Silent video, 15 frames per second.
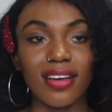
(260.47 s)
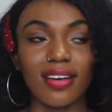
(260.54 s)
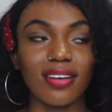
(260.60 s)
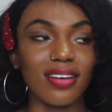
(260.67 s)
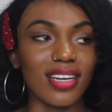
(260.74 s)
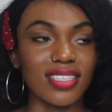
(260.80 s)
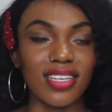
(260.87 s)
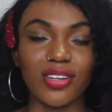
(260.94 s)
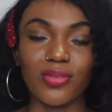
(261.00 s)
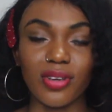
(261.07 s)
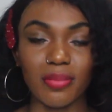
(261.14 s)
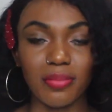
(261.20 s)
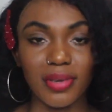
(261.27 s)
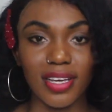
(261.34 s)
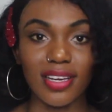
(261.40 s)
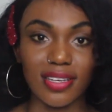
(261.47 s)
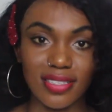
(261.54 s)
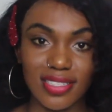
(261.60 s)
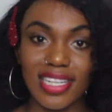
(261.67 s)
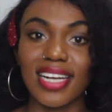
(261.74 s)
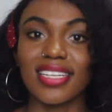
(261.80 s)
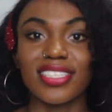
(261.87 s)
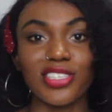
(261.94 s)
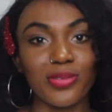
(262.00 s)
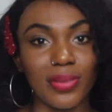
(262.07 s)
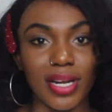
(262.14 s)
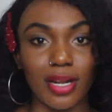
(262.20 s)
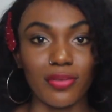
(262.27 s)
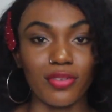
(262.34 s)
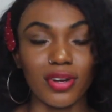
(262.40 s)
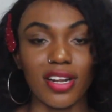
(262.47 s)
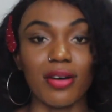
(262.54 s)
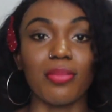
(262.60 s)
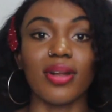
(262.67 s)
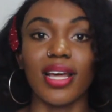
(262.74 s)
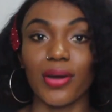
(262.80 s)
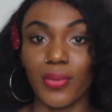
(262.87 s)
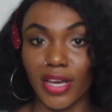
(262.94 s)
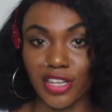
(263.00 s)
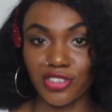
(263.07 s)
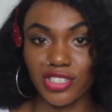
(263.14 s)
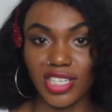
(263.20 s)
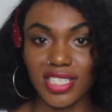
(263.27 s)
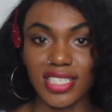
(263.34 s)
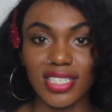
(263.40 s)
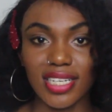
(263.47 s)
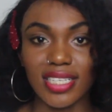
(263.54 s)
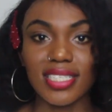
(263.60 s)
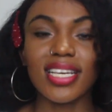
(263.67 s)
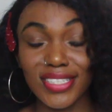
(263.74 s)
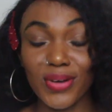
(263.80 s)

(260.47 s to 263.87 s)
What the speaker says: I said Queen Bee, yes, that is still my name for now, but like we are changing it.